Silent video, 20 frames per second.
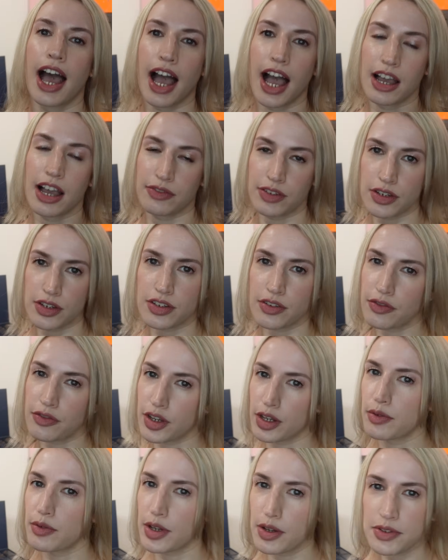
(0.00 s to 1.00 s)
I've used a
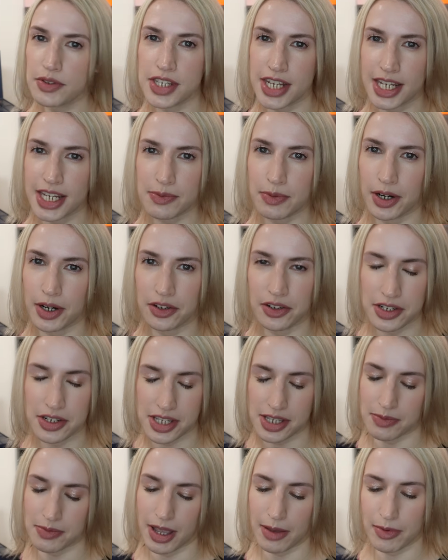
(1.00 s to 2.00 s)
few Nude Sticks
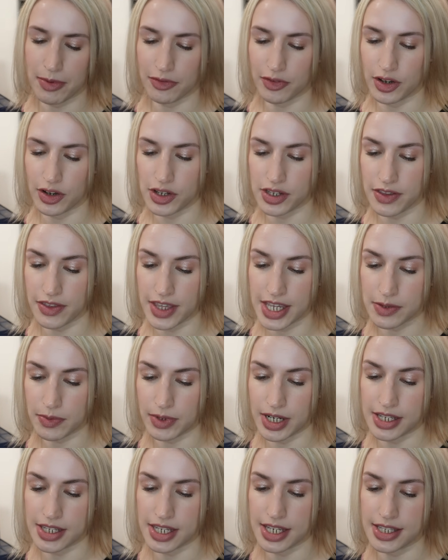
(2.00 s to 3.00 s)
products as well before. So this
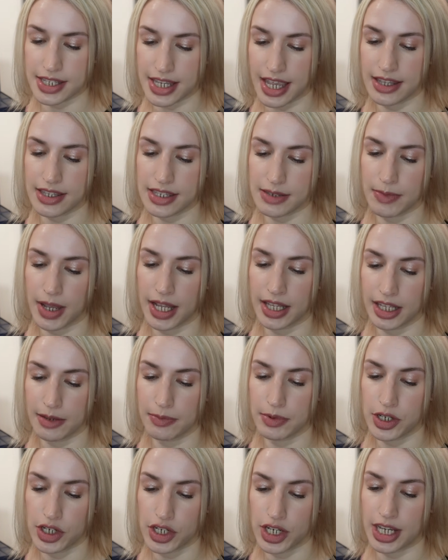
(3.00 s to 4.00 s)
one is the Intense Matte
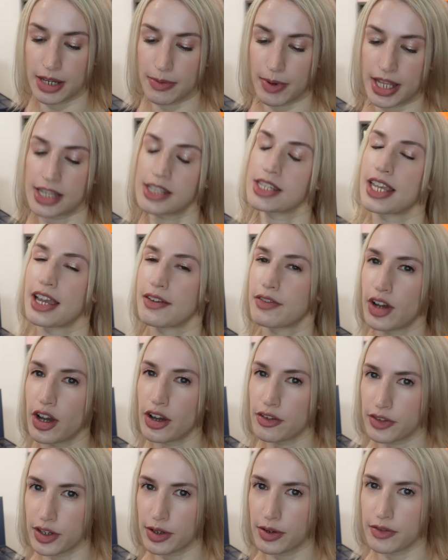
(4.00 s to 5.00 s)
Lip and Cheek Pencil. I've
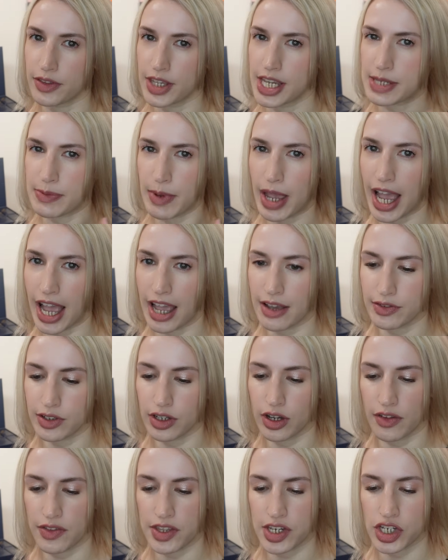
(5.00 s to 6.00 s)
got a few of these, but I haven't
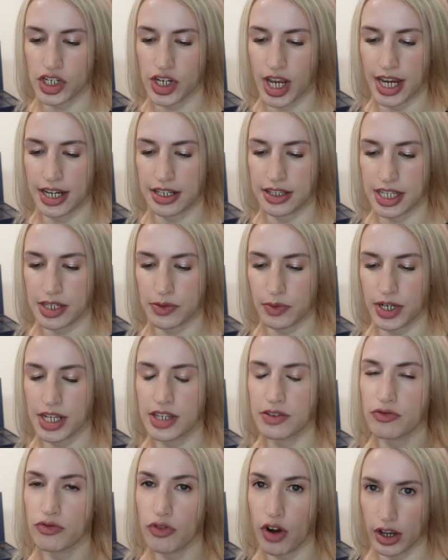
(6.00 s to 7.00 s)
got the shade. This one
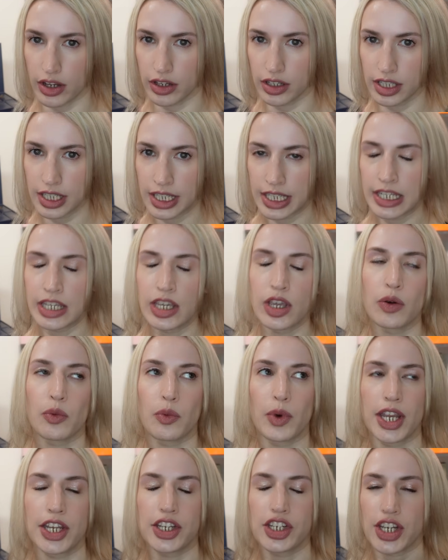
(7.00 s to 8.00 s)
is Royal,
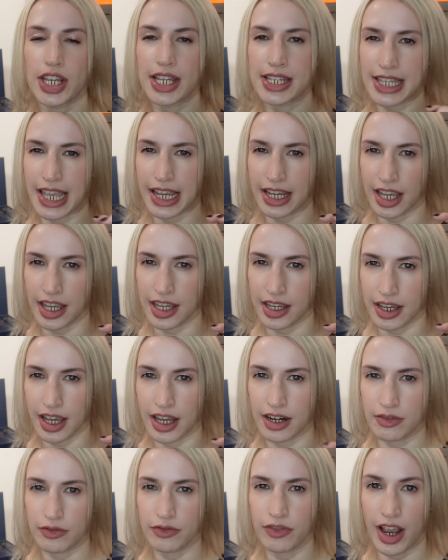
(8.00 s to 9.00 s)
which is like a
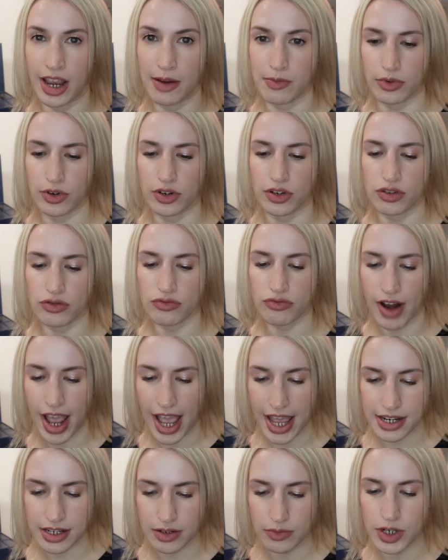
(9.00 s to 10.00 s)
kind of vibrant
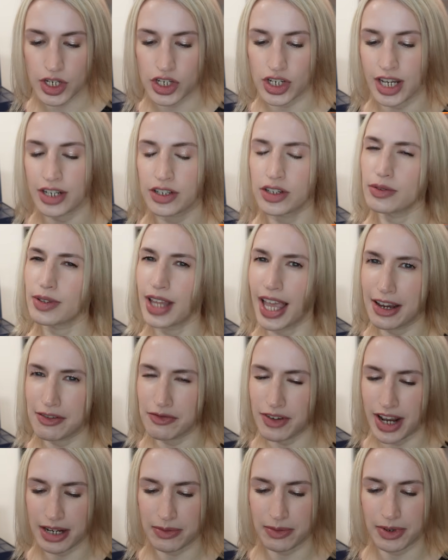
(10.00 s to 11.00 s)
red, which I do
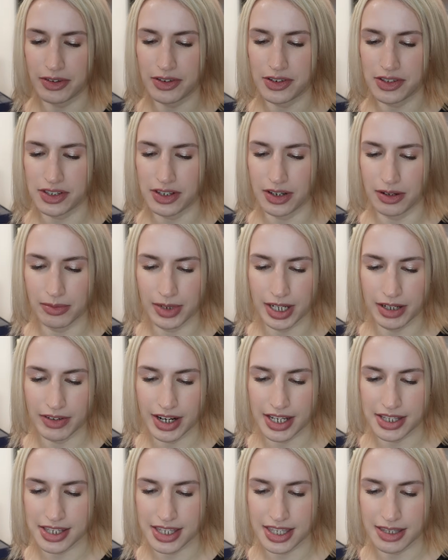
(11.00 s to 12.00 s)
like red, but I've got so many
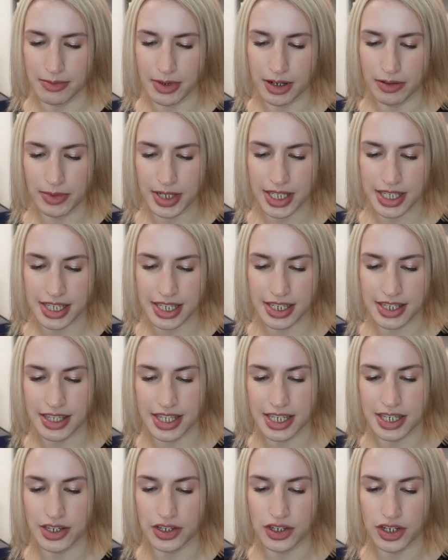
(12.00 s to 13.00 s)
reds at the moment. So
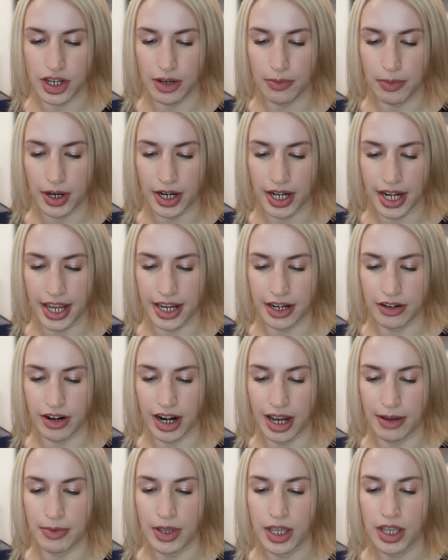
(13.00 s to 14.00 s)
this is 2.8
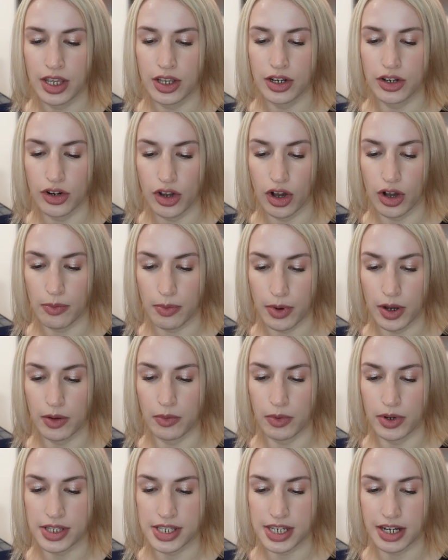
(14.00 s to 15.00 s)
gram,
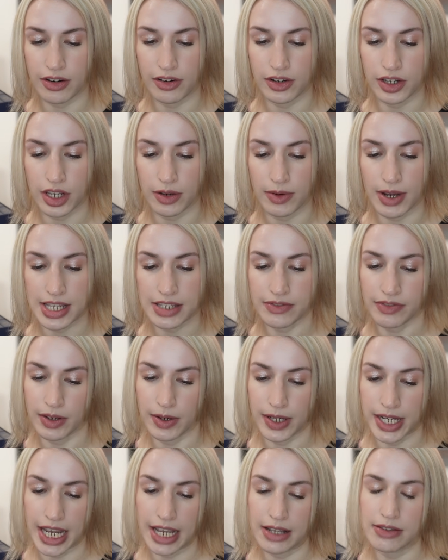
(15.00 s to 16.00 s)
0.10 US
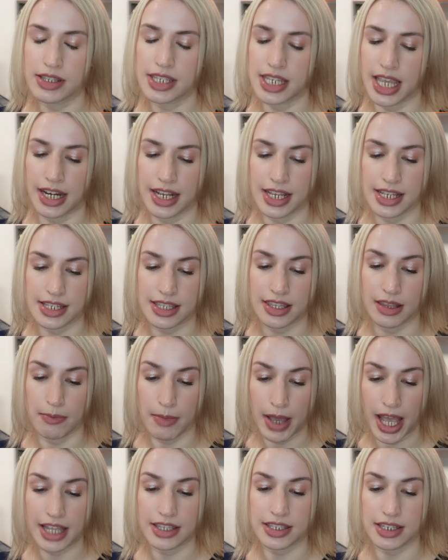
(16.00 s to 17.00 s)
fluid ounce, and it's the
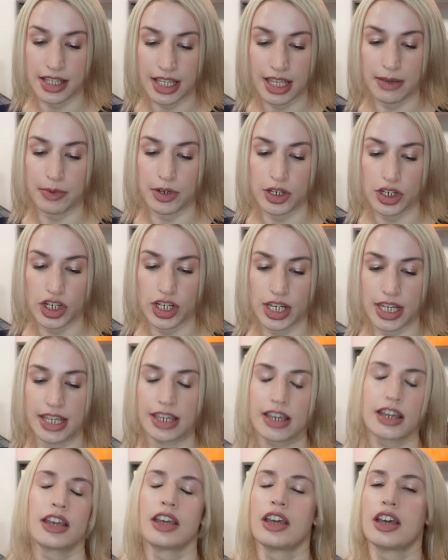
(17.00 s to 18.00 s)
Matte Lip and
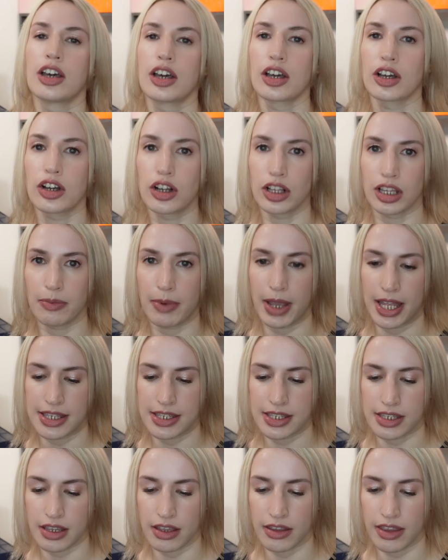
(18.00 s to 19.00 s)
Cheek Colour
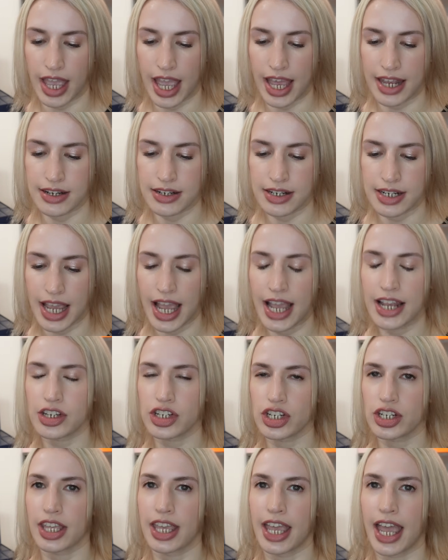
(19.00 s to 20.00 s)
Pencil. And
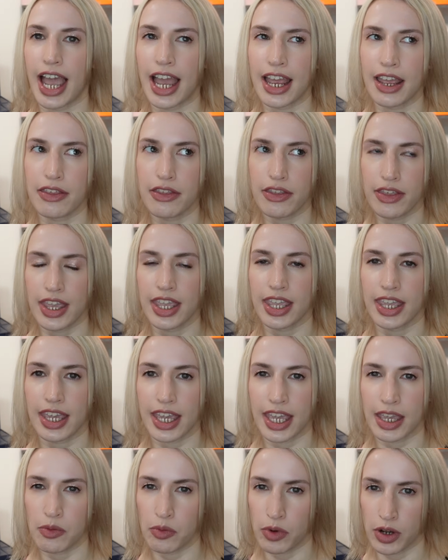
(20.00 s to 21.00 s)
actually, I
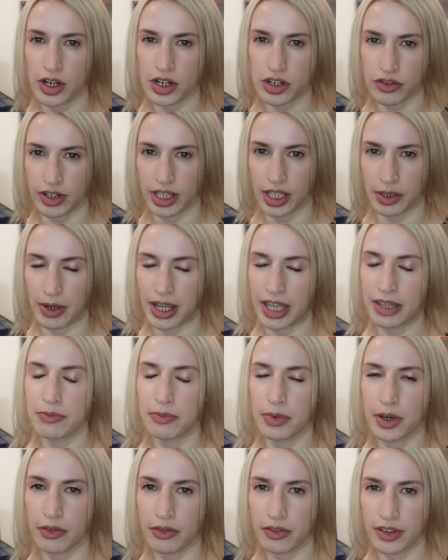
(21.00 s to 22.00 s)
think it works really well,
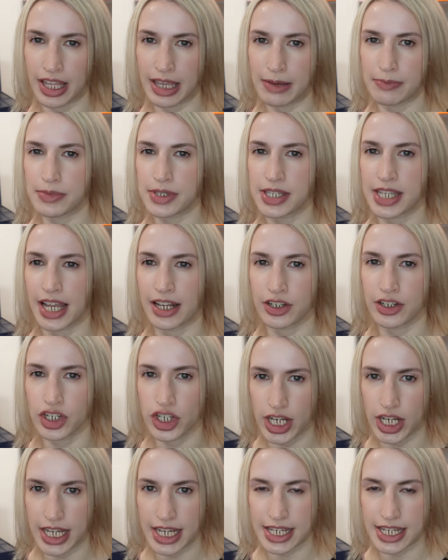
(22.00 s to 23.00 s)
both lips and
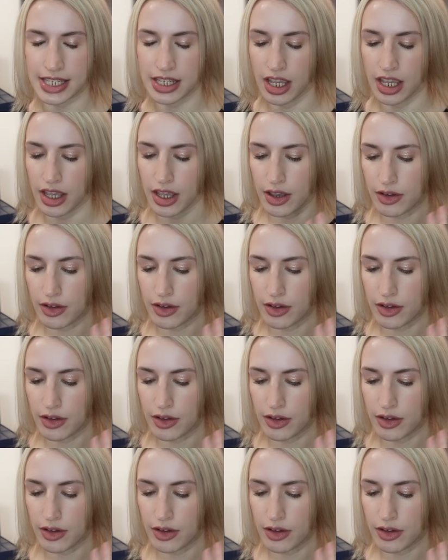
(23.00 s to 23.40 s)
cheeks.